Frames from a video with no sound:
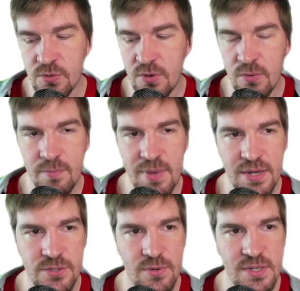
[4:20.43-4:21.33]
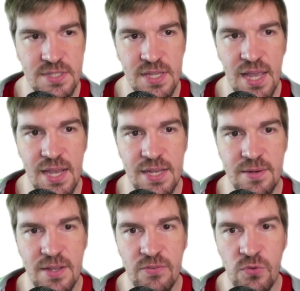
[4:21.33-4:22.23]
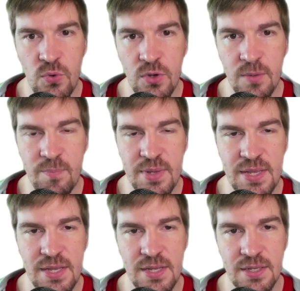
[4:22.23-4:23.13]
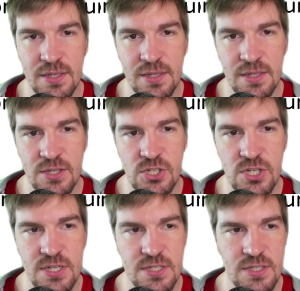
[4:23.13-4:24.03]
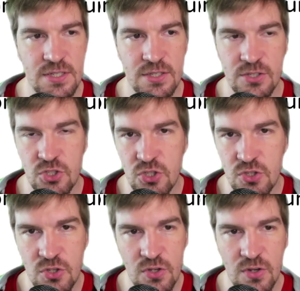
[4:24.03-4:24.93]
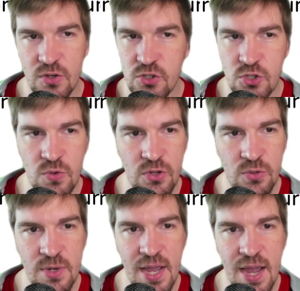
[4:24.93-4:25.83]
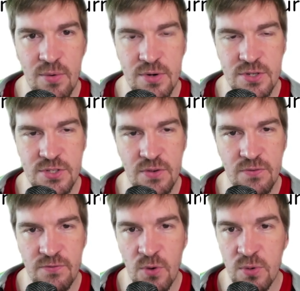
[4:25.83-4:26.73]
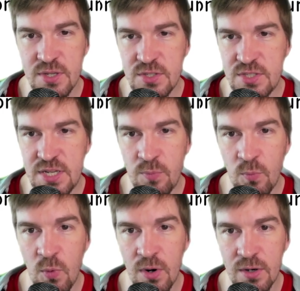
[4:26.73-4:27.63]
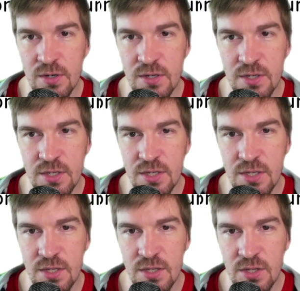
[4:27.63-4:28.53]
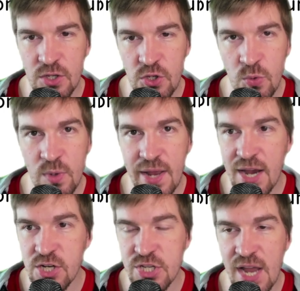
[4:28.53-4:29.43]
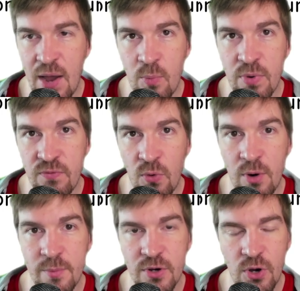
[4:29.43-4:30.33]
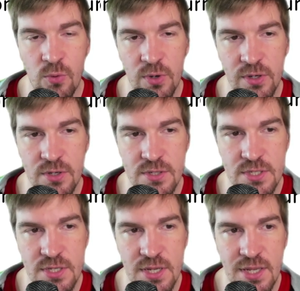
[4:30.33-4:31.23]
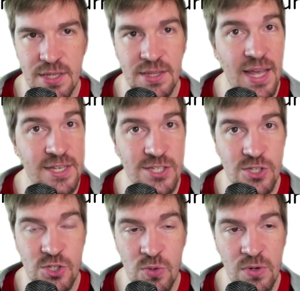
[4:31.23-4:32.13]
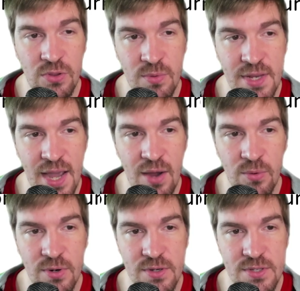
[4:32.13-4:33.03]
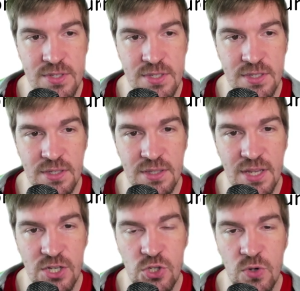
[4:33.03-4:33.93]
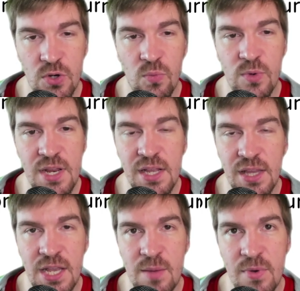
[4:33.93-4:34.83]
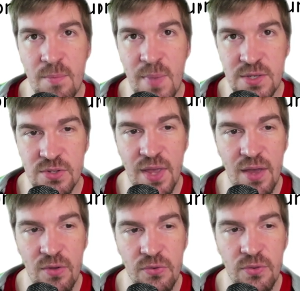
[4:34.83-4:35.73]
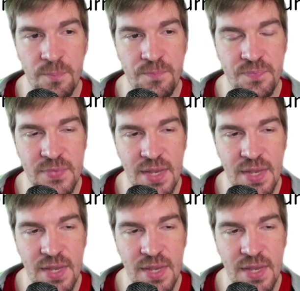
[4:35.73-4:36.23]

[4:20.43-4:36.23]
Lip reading: So going back to our slide, if you could be just 2 to 3 hours of focused deep work, you would actually outperform your coworkers. That's 2 to 3 hours that you could reclaim your mental health.